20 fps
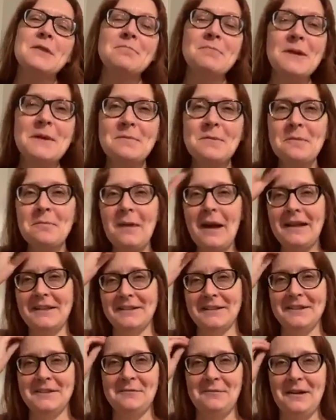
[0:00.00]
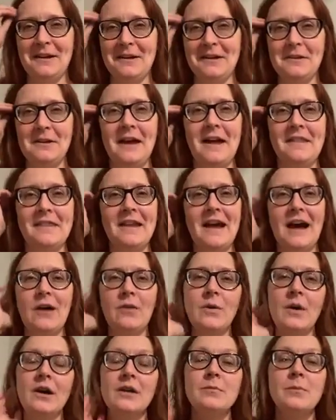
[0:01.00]
people might look weird on that
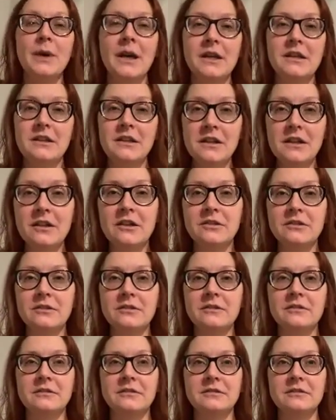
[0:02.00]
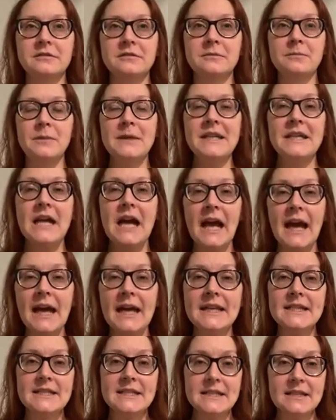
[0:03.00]
one, but you know, be
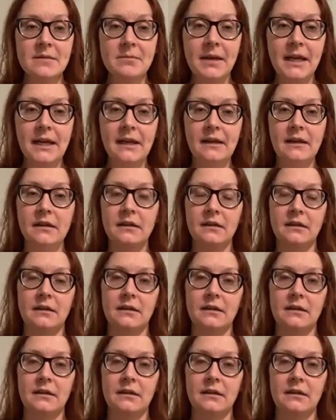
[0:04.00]
kind to me.